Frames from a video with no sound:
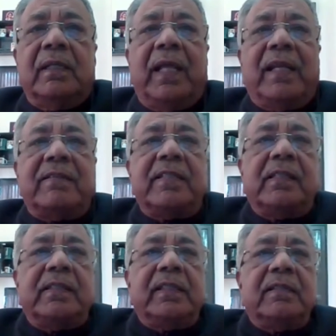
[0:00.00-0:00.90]
the
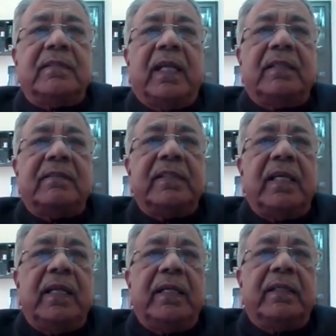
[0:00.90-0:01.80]
NCLTs and
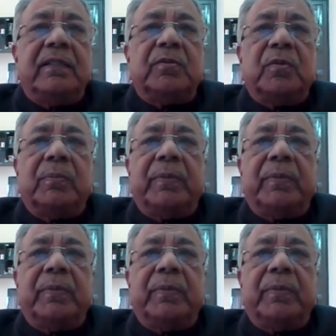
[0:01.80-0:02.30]
NCLATs should